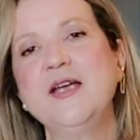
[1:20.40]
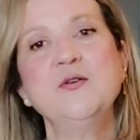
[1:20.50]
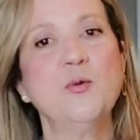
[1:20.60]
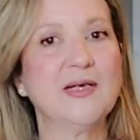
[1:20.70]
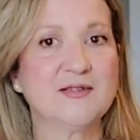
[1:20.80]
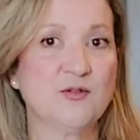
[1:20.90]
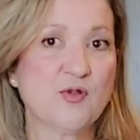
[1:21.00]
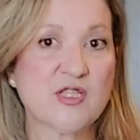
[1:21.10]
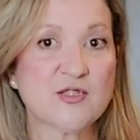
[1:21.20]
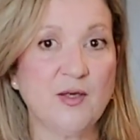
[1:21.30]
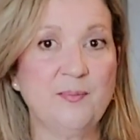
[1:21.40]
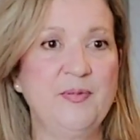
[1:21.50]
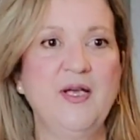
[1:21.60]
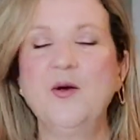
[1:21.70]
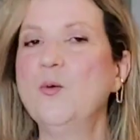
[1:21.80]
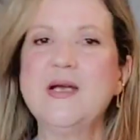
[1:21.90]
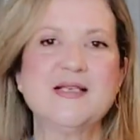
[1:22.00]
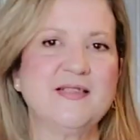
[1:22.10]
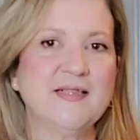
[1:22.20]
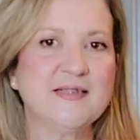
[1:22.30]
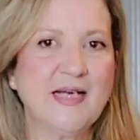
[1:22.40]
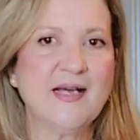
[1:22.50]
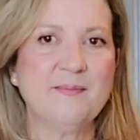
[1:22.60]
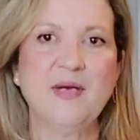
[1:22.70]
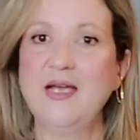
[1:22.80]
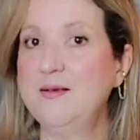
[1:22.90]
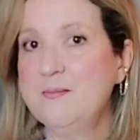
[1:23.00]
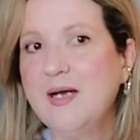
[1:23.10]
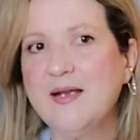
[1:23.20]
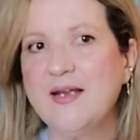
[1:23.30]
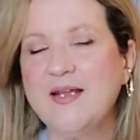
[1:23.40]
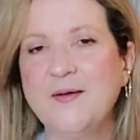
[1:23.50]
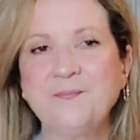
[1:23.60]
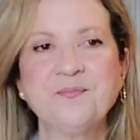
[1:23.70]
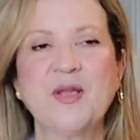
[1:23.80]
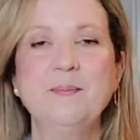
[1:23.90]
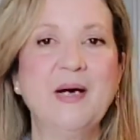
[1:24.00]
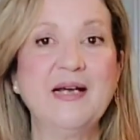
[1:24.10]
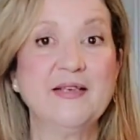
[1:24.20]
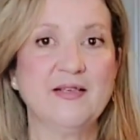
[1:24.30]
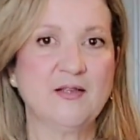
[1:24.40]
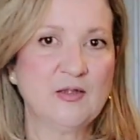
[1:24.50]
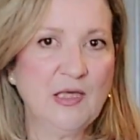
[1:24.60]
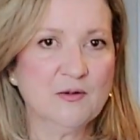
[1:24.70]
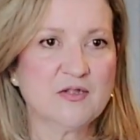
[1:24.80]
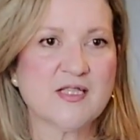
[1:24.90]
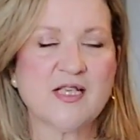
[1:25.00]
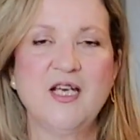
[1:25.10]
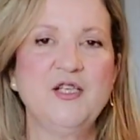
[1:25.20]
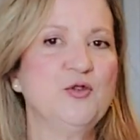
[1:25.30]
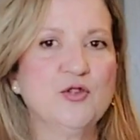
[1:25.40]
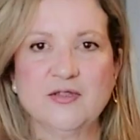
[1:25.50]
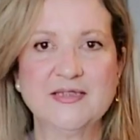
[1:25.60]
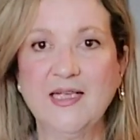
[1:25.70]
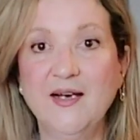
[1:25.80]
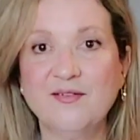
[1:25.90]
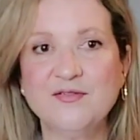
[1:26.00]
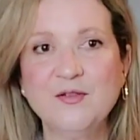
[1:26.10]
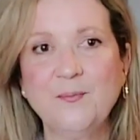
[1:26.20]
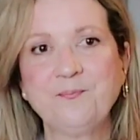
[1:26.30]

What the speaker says: and want to stop wasting time and money buying clothes you don't love,